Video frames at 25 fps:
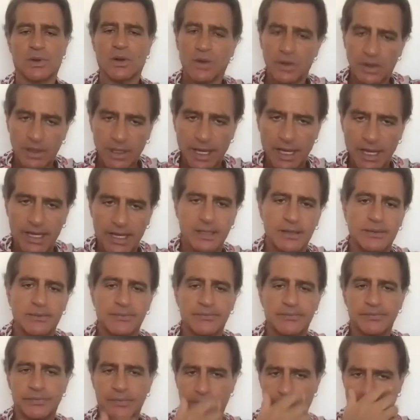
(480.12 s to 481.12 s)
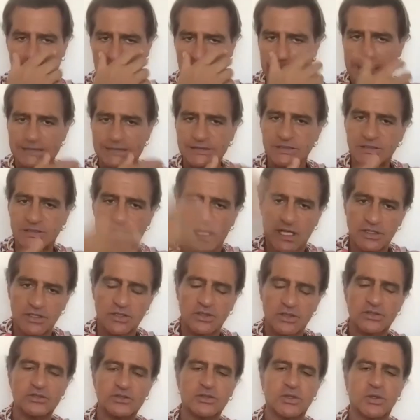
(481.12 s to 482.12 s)
Okay, let's not
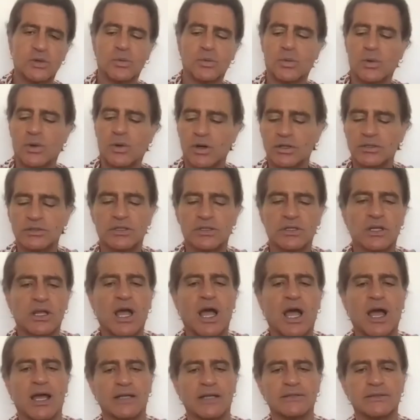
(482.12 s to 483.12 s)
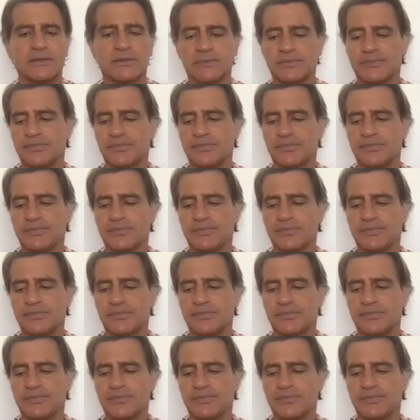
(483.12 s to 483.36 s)
use the word God.